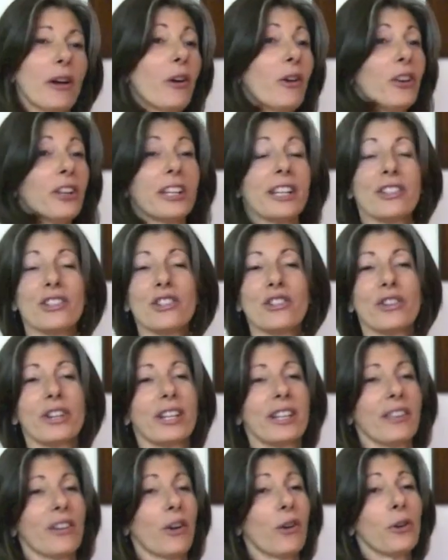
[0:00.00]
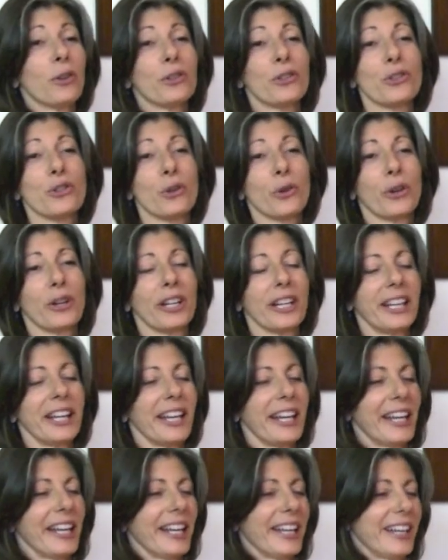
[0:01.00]
whole history, the whole story,
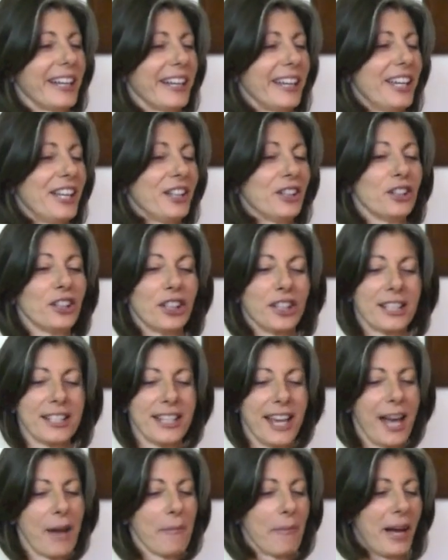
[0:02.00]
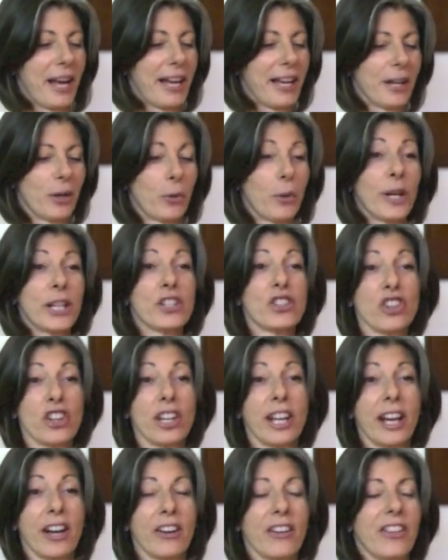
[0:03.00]
he looked at my
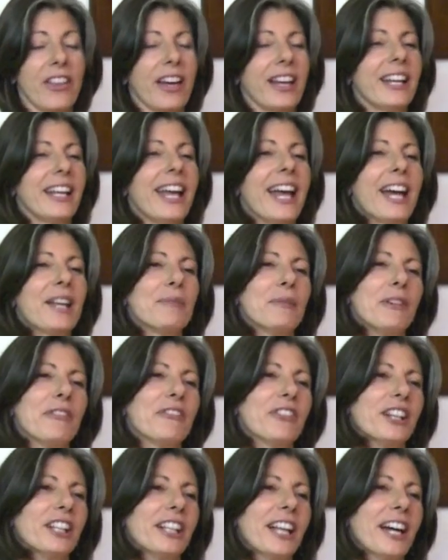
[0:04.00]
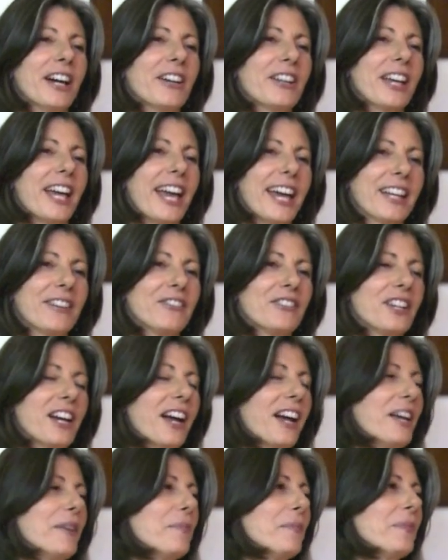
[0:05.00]
questionnaire that he had me fill out ahead of
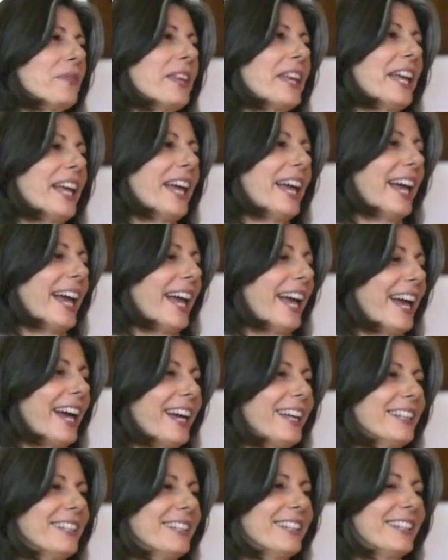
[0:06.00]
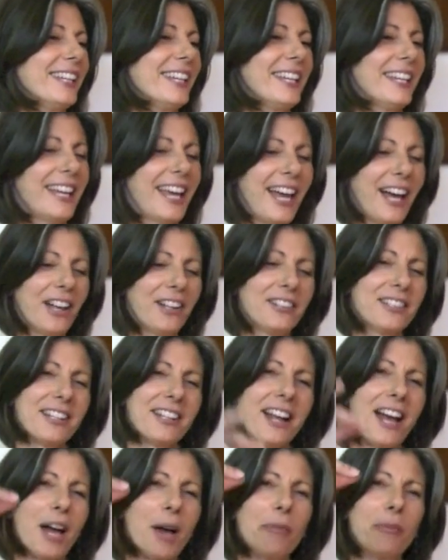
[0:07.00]
time, and he held
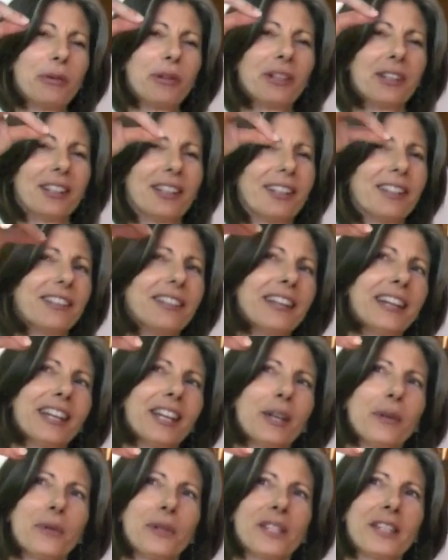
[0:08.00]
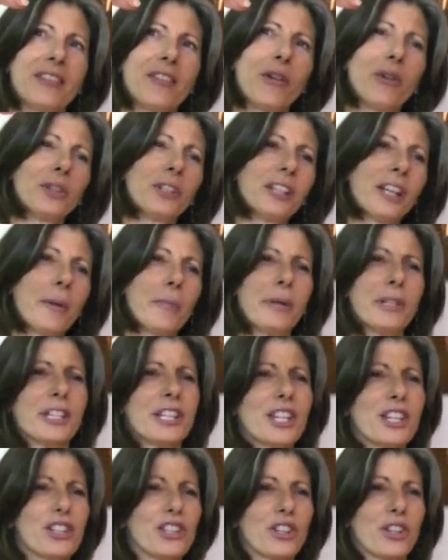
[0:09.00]
it up like he was holding up a
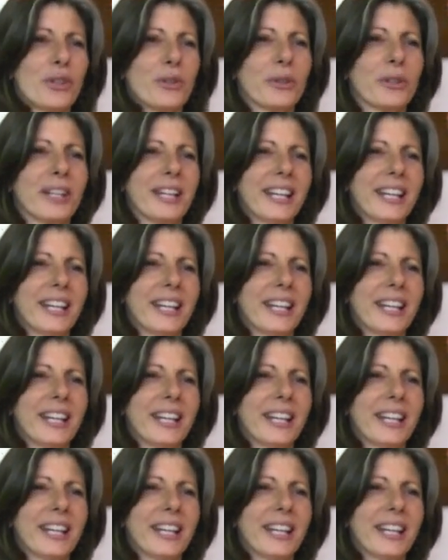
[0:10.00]
tissue.